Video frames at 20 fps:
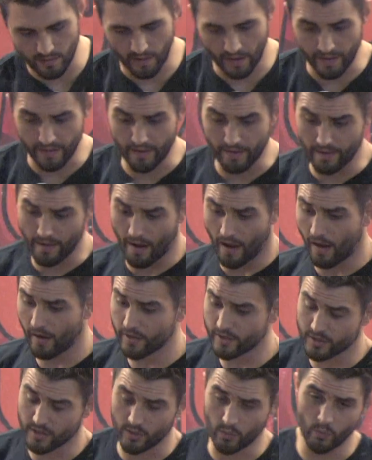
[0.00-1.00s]
I
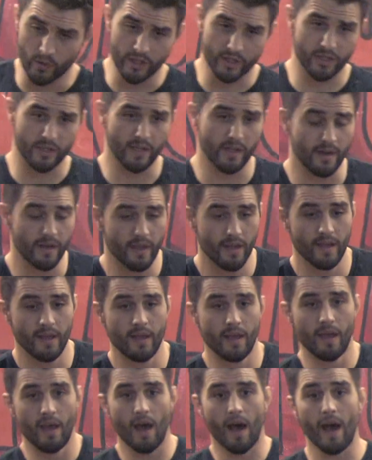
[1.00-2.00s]
honestly wish that
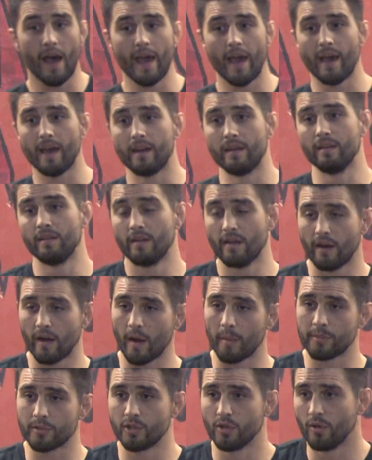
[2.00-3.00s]
I had an
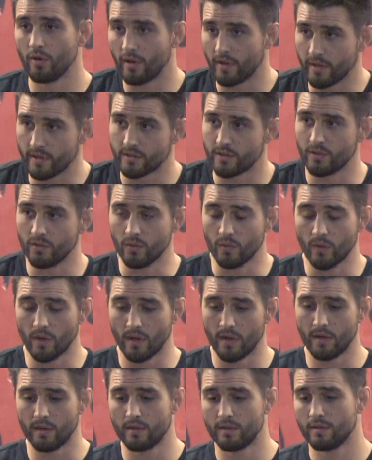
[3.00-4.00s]
opportunity
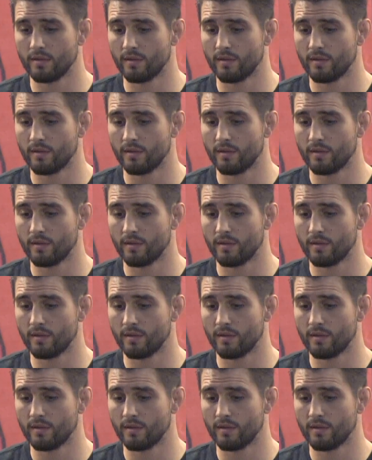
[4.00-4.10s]
to